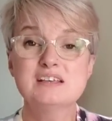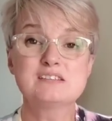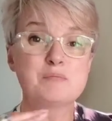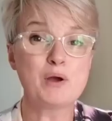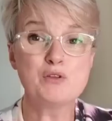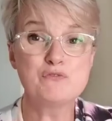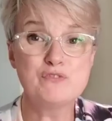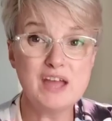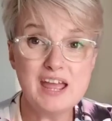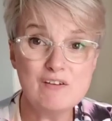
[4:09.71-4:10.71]
So both
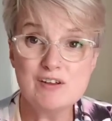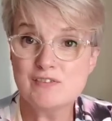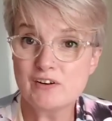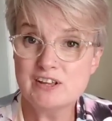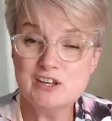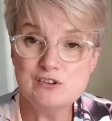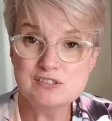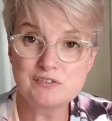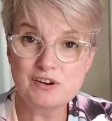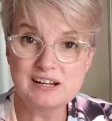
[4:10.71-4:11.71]
very
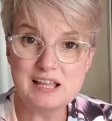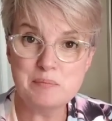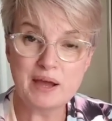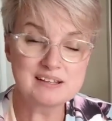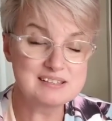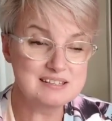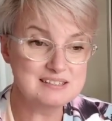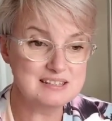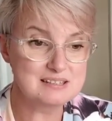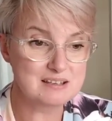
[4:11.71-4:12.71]
user-friendly
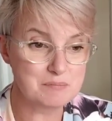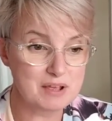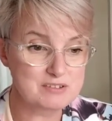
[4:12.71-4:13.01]
patterns. This